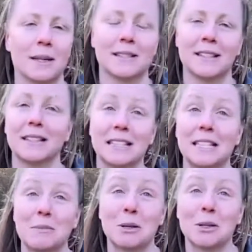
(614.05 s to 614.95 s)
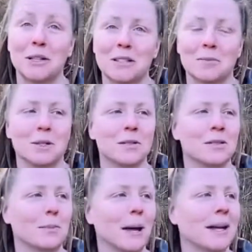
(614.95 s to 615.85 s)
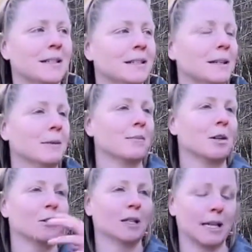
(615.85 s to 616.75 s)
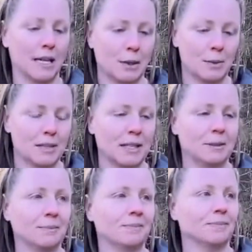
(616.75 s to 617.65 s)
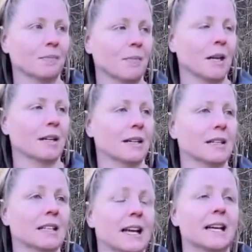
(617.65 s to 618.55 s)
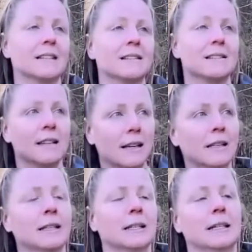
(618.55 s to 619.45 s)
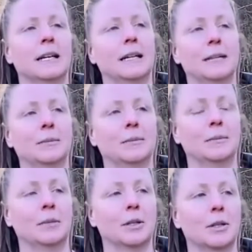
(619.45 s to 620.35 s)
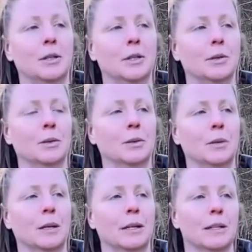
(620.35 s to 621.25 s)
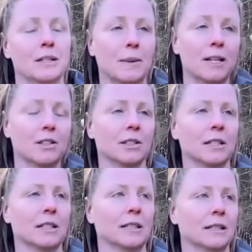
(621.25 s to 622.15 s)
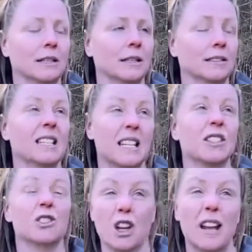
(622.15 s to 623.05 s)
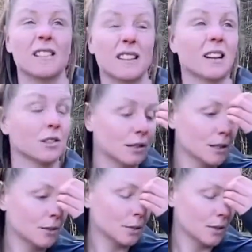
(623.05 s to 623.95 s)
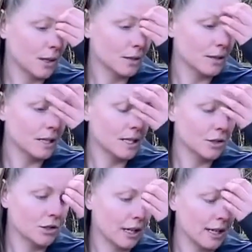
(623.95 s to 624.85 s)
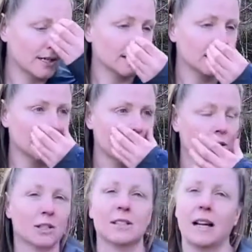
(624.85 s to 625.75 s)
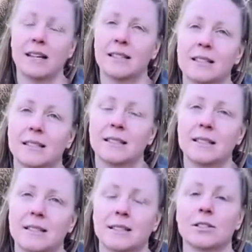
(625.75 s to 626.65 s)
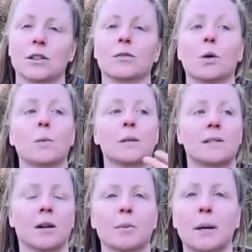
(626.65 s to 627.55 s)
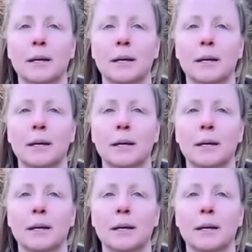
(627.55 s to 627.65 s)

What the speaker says: why it's in cleaning products, because the pine really helps cleanse, you know, especially decongest. Actually, it will start to decongest your sinuses, and it sort of opens up